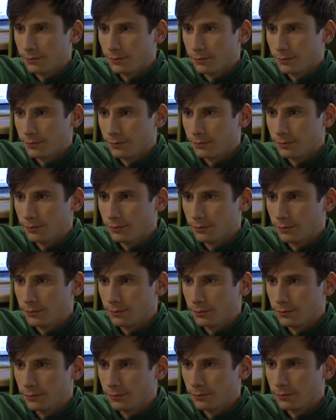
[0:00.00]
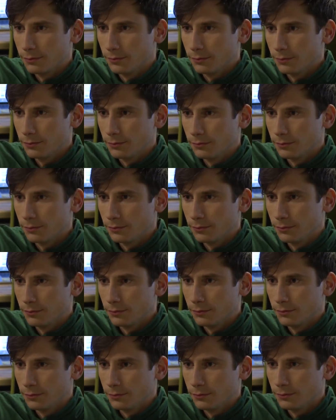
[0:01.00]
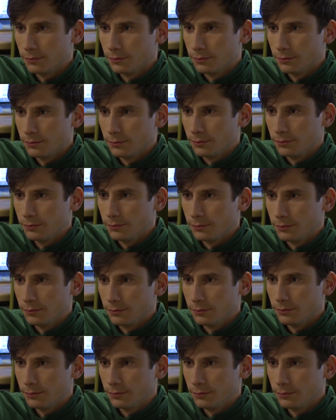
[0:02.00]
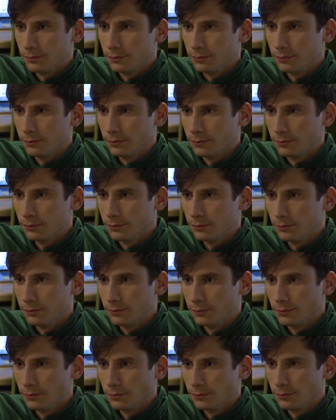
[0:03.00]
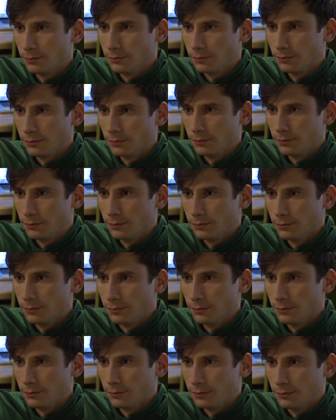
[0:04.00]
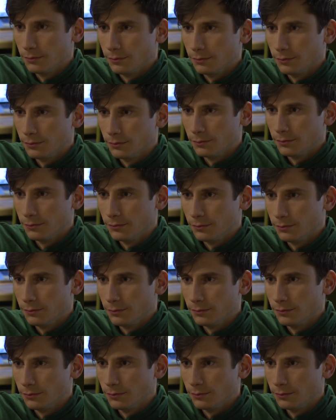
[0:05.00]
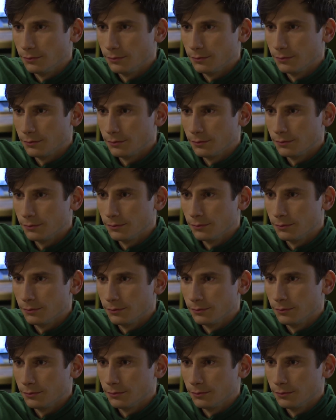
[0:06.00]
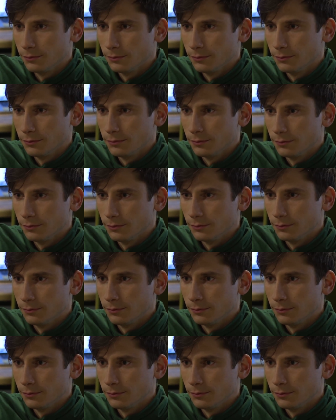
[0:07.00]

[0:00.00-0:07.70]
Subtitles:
(silence)